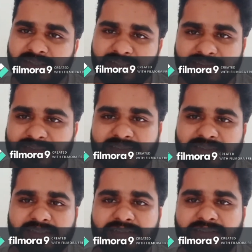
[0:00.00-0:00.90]

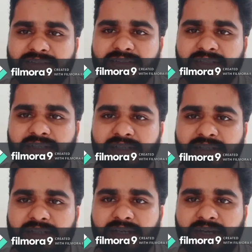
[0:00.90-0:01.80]
interesting,
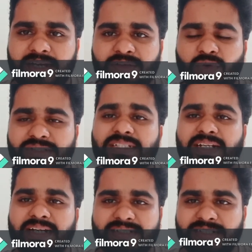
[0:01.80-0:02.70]
and what is the
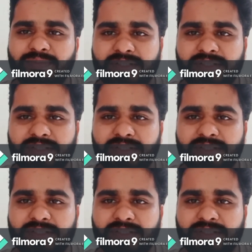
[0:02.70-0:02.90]
connection